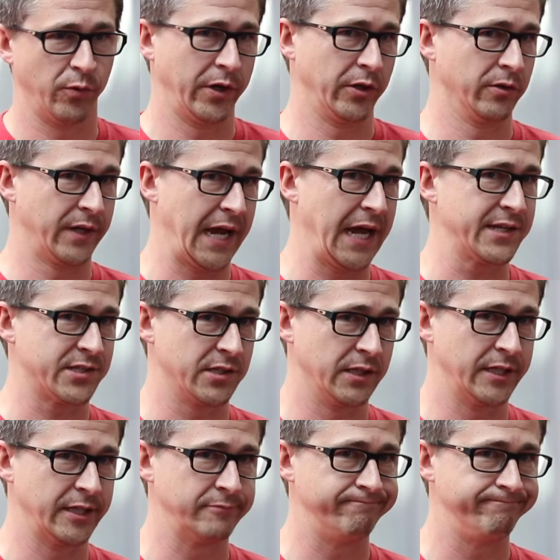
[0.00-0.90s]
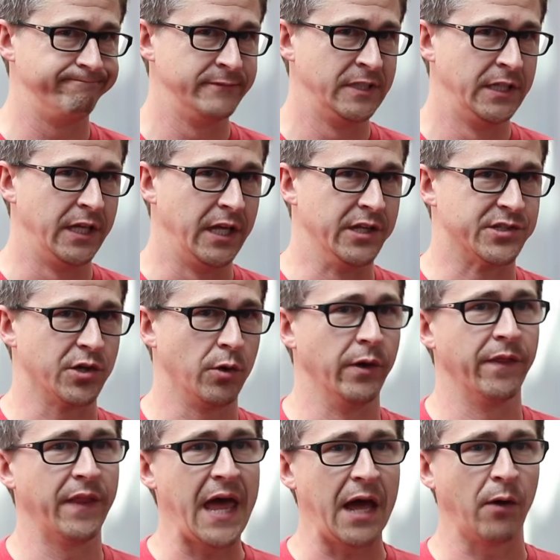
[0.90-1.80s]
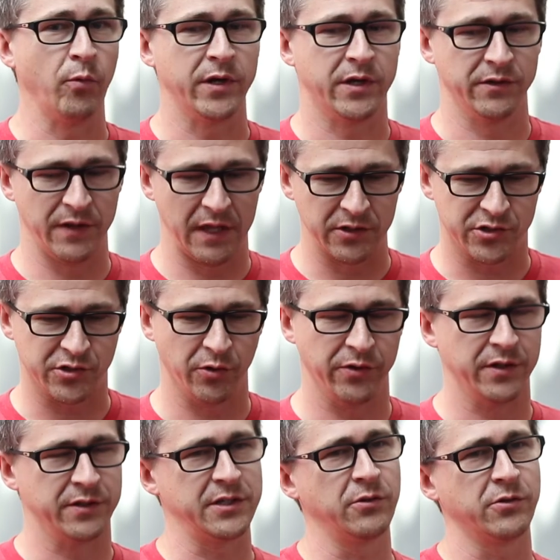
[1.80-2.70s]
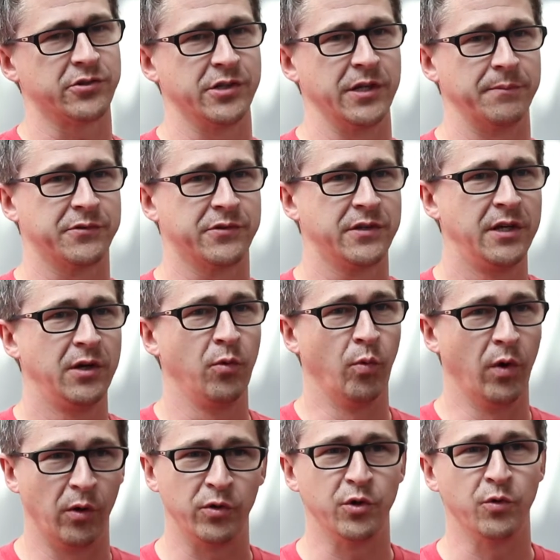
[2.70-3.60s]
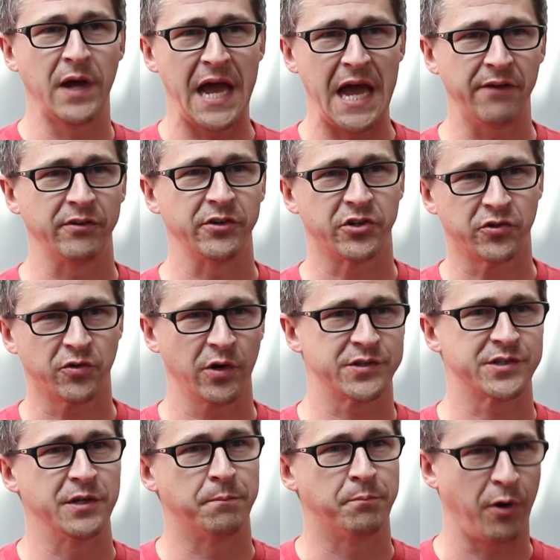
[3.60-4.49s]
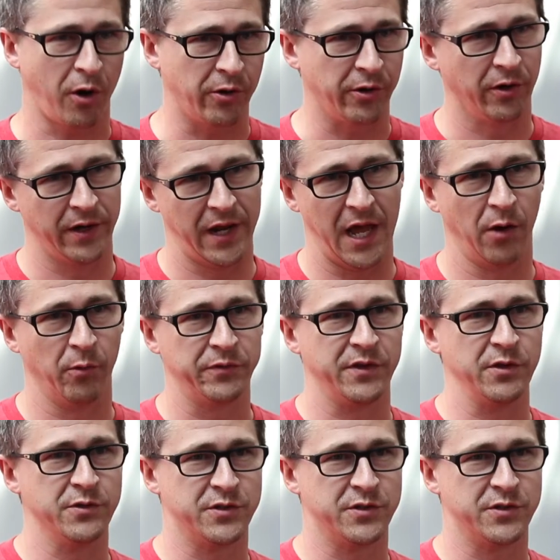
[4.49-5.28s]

regular gasoline. And so in that, we can then show to the dealerships, well, you have a trusted partner now with the